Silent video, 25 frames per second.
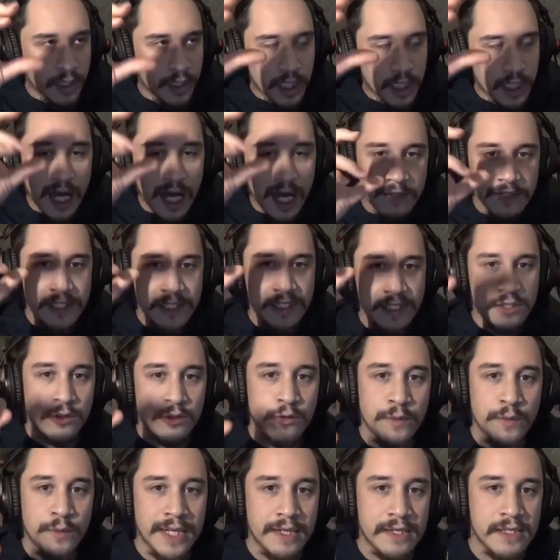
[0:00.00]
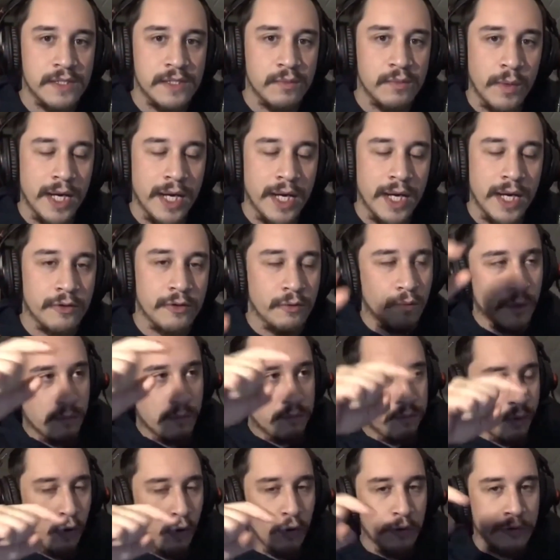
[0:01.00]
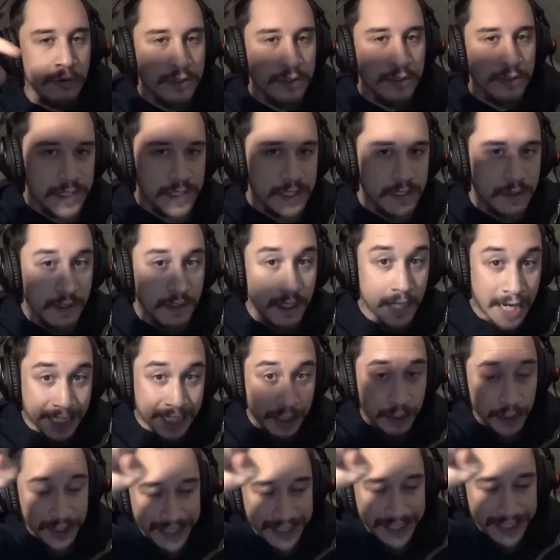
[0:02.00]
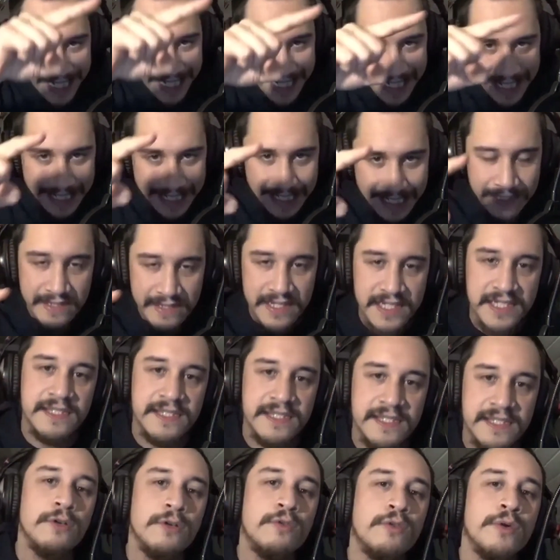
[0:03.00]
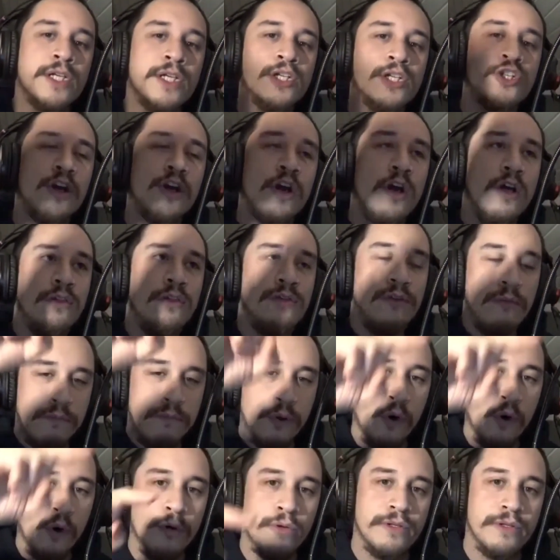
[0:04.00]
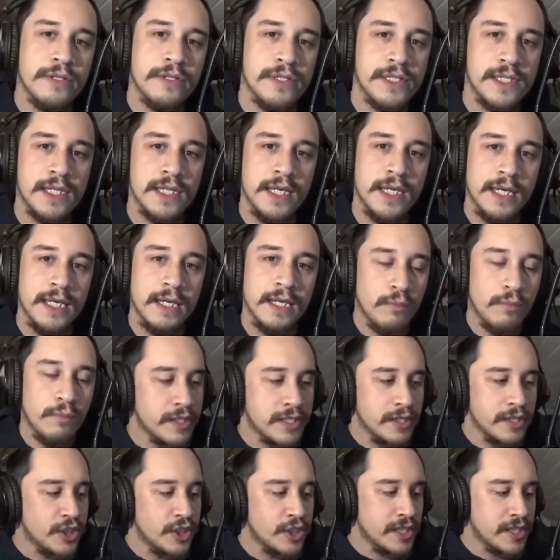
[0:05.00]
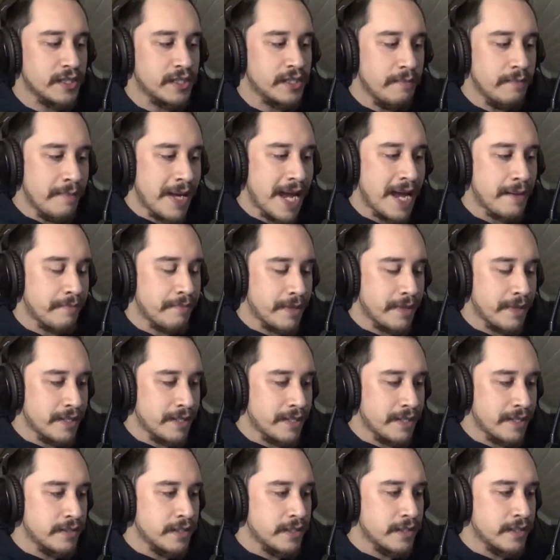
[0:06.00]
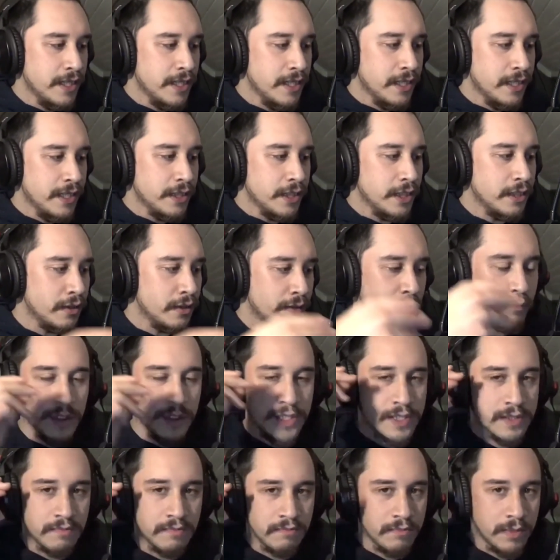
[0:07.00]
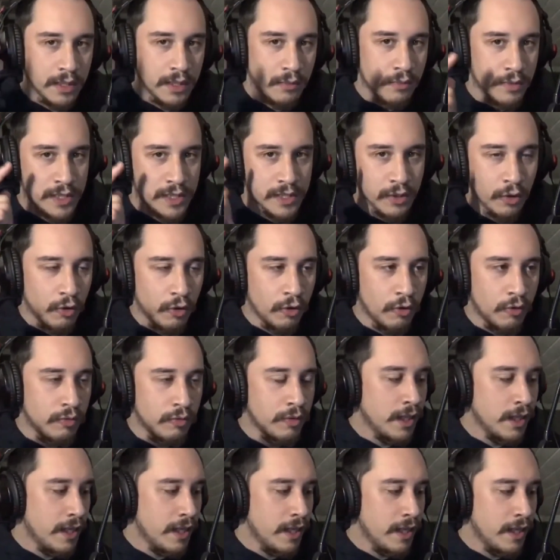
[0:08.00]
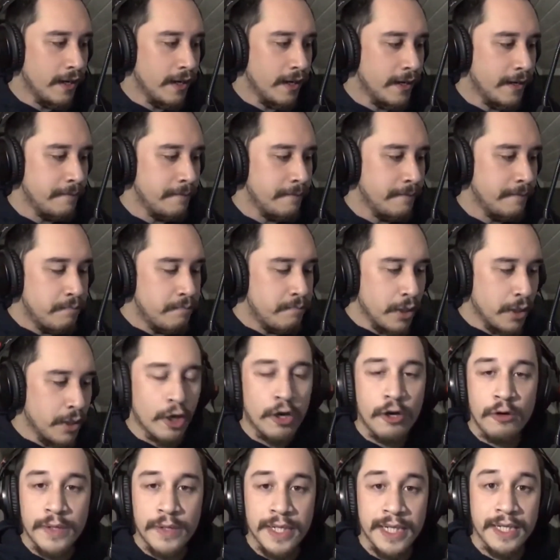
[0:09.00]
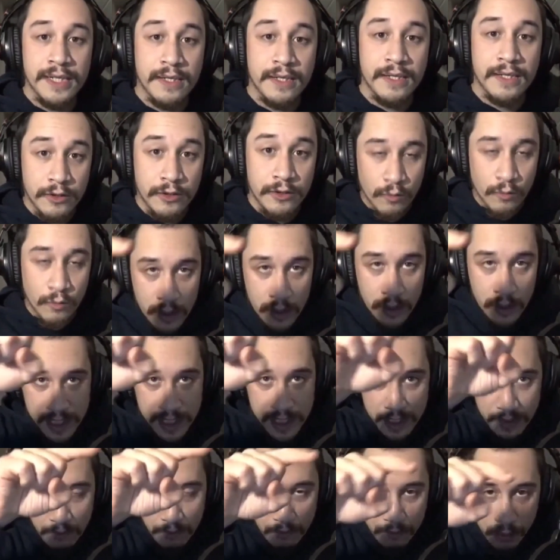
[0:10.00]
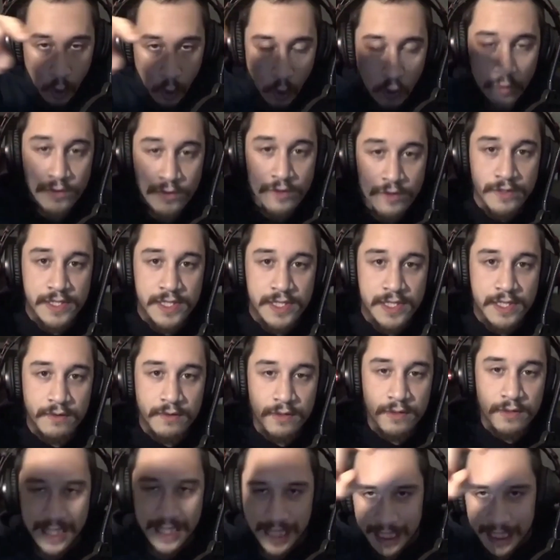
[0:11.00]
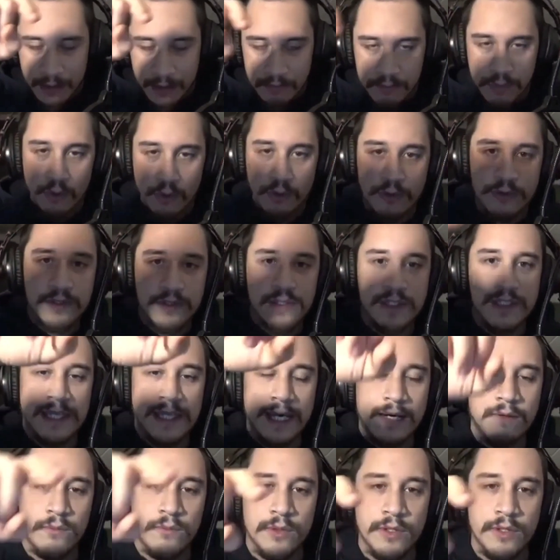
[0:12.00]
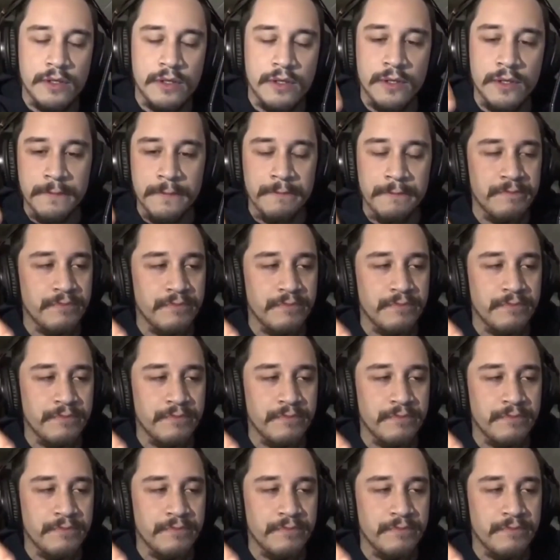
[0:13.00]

colors to it as well. There were borders. I could clearly distinguish the borders. It wasn't just a map and, you know, it was all blurry. There was borders, clear borders that were